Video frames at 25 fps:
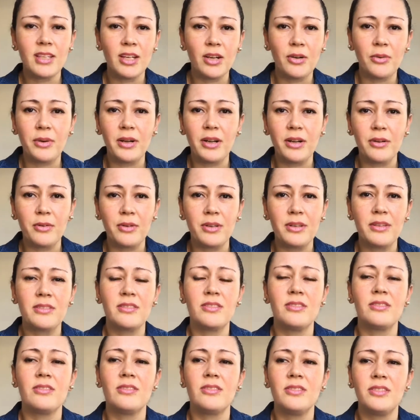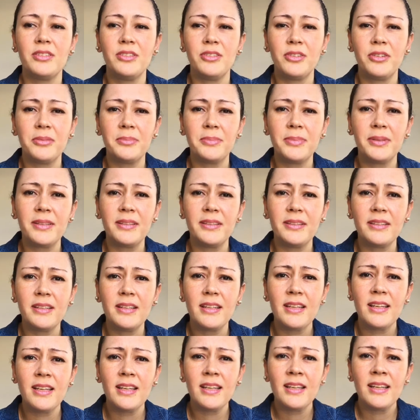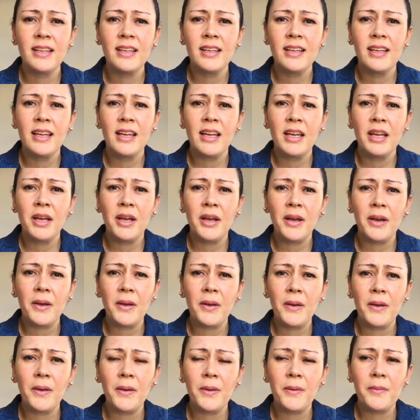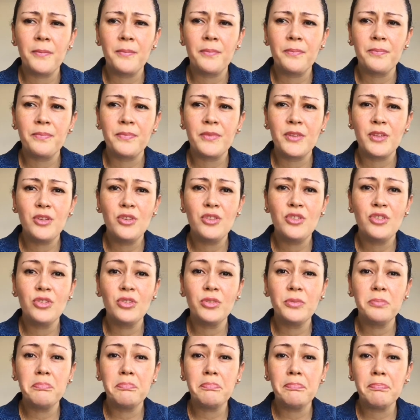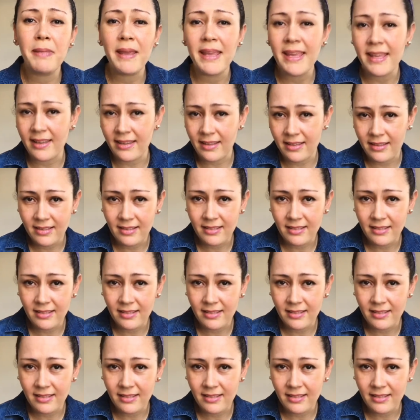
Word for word: aware of what is going on, but um, you should make